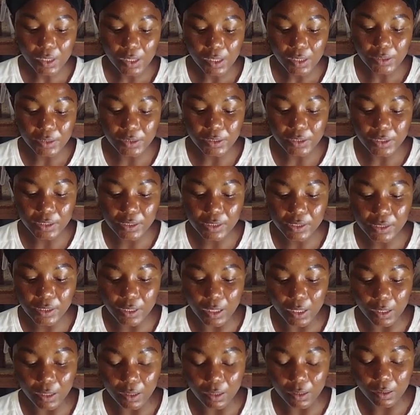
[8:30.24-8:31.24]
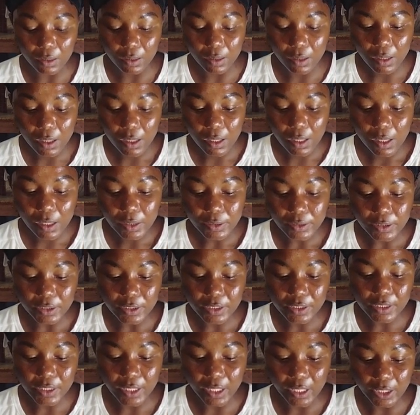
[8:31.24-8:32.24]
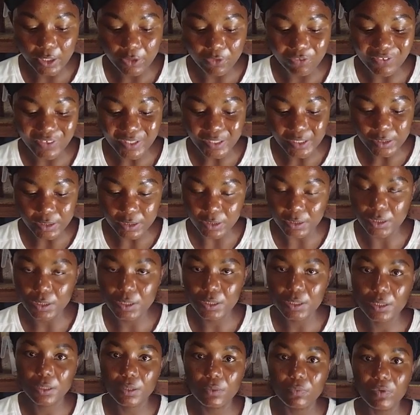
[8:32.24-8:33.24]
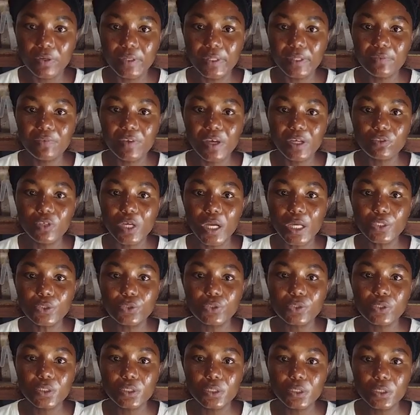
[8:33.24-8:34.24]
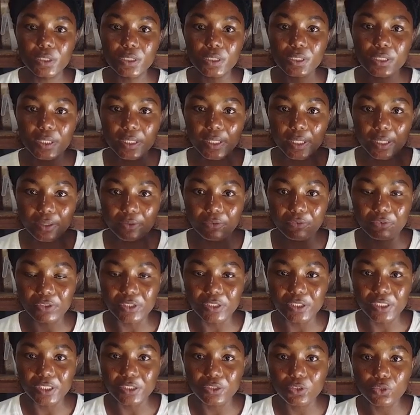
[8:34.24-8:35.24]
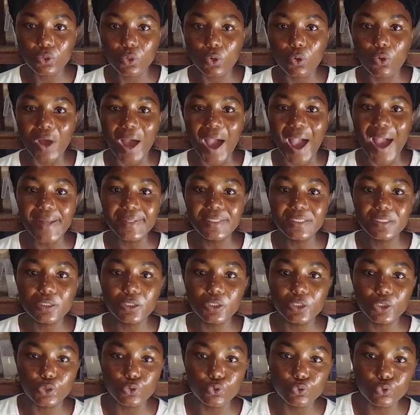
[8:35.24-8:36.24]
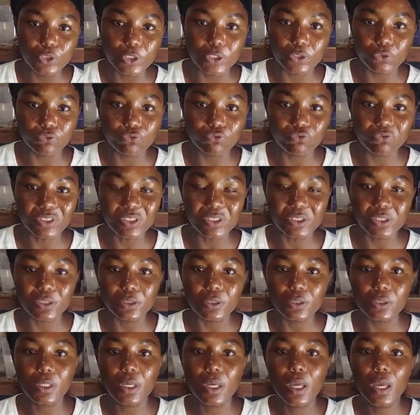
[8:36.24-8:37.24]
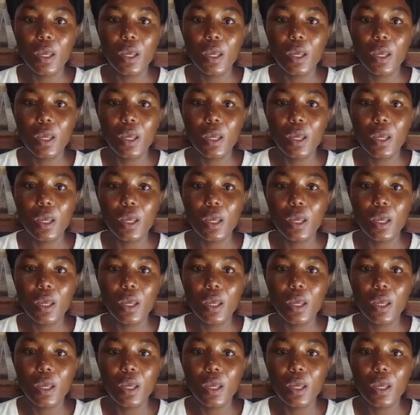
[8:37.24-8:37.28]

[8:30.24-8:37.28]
these ingredients, whenever you are using these ingredients or adding new ingredients,